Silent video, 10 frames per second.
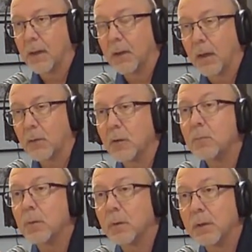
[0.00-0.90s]
I
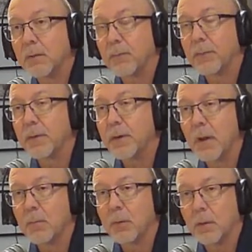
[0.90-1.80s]
couldn't believe the
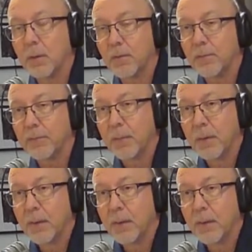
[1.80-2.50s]
number of